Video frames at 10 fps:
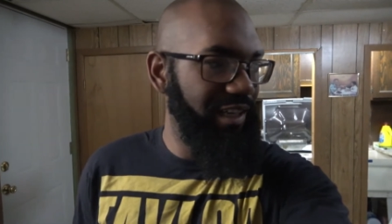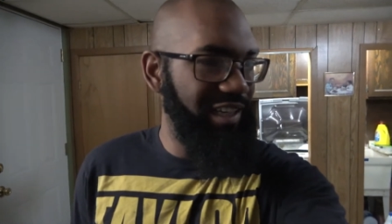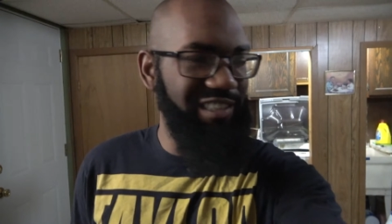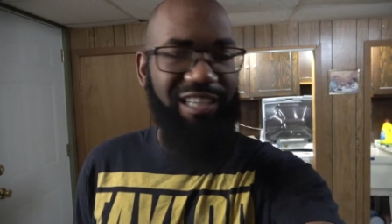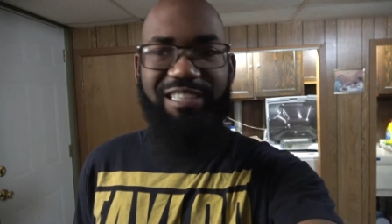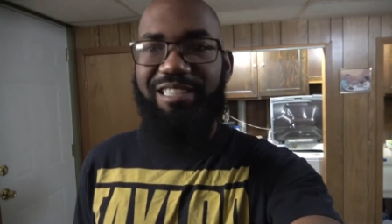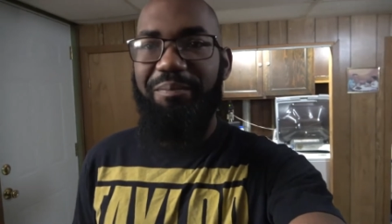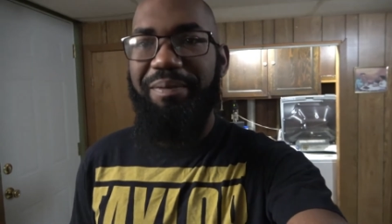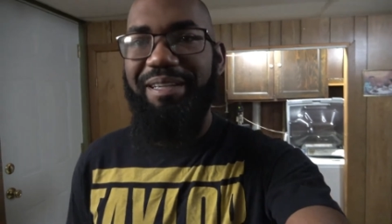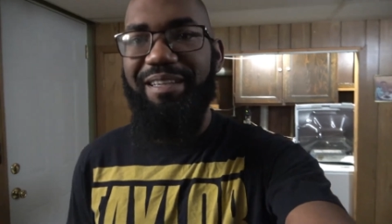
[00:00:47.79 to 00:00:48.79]
adjust to
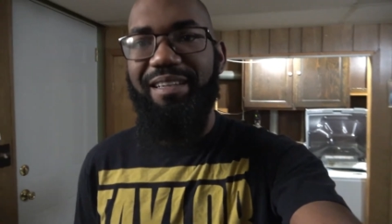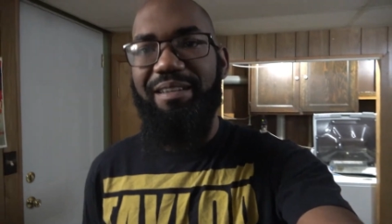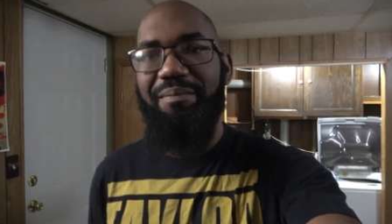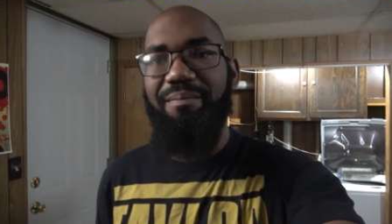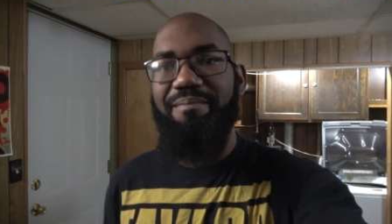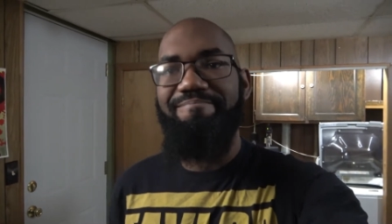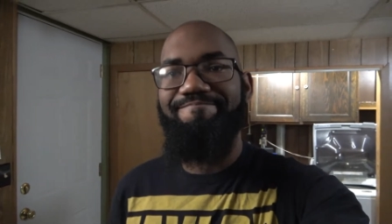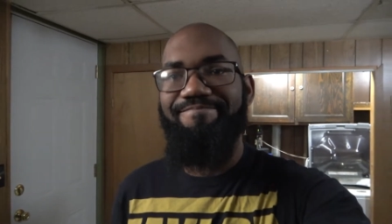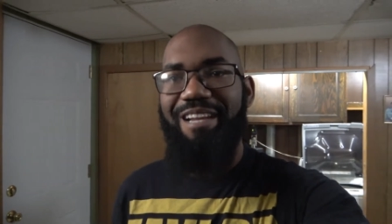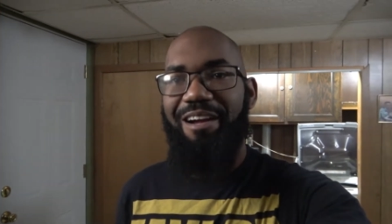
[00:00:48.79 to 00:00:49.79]
me
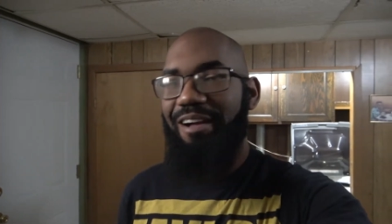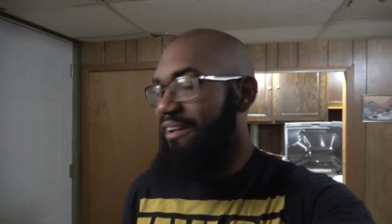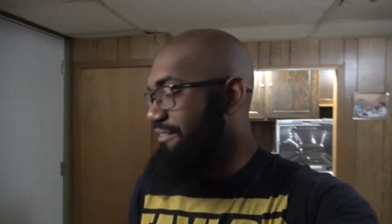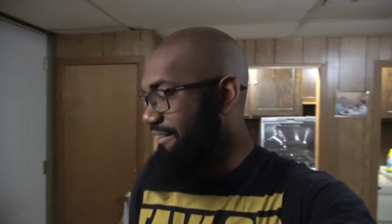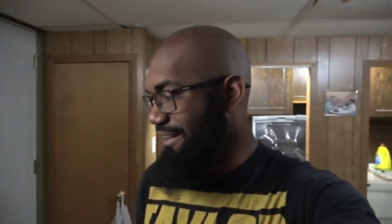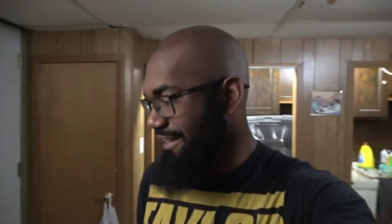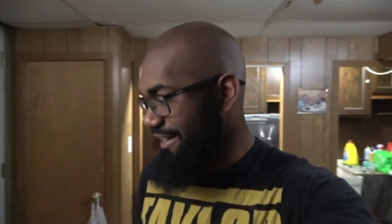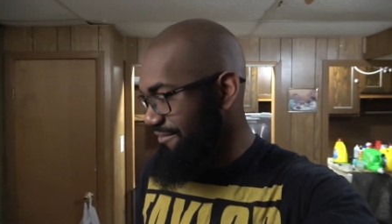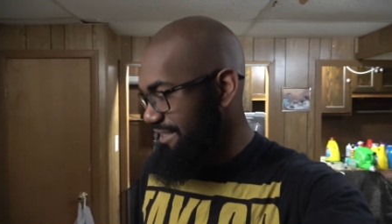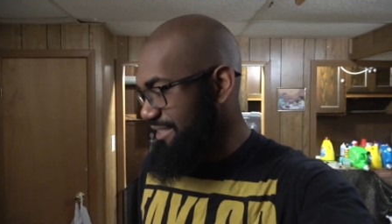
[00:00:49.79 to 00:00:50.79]
now have not
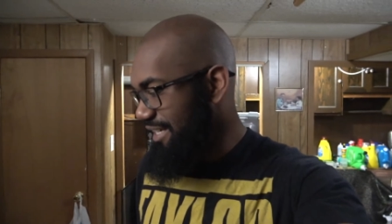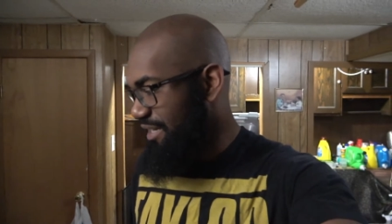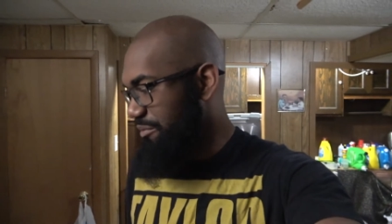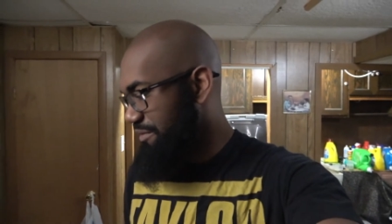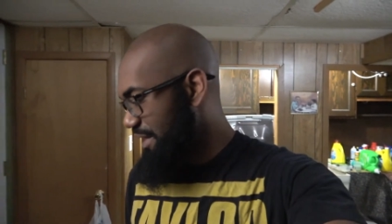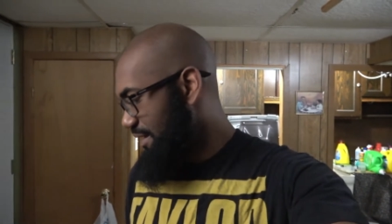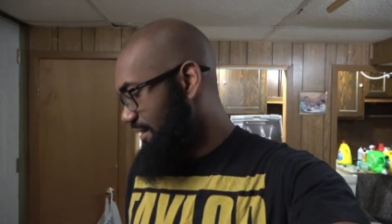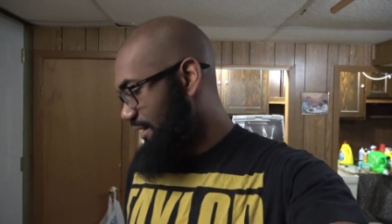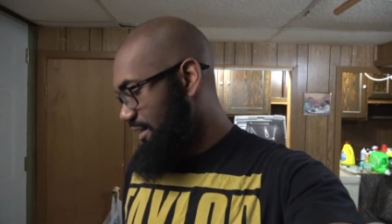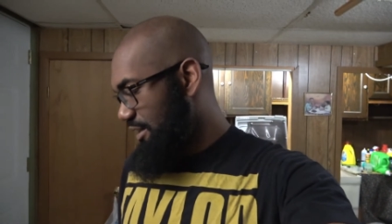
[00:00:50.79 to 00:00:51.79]
having a job
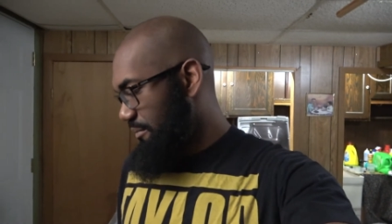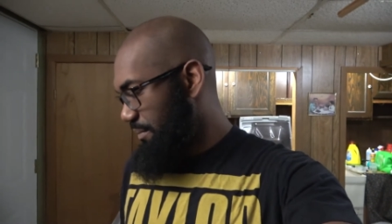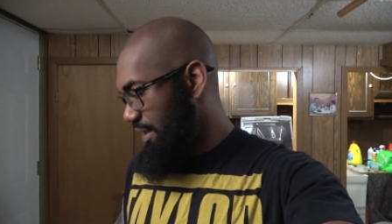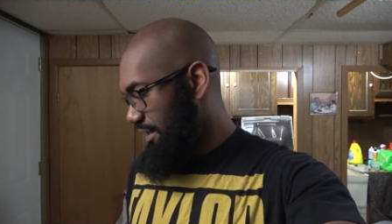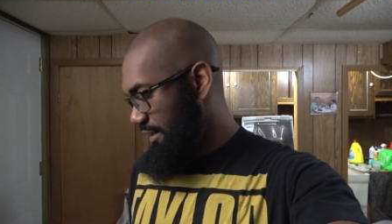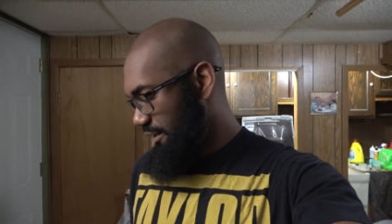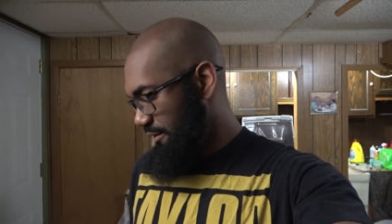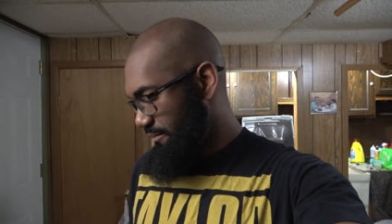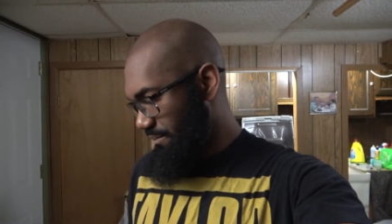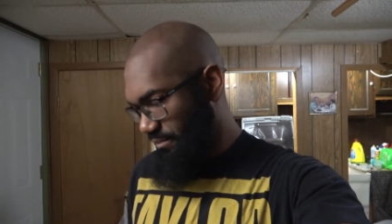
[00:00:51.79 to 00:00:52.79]
overnight. But
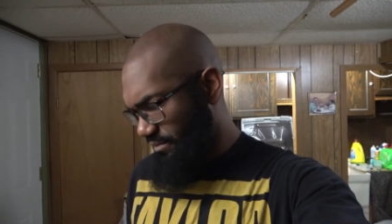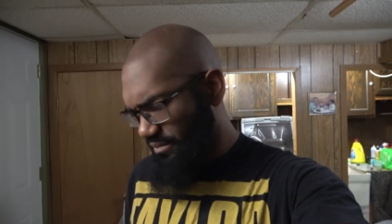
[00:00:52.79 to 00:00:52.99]
um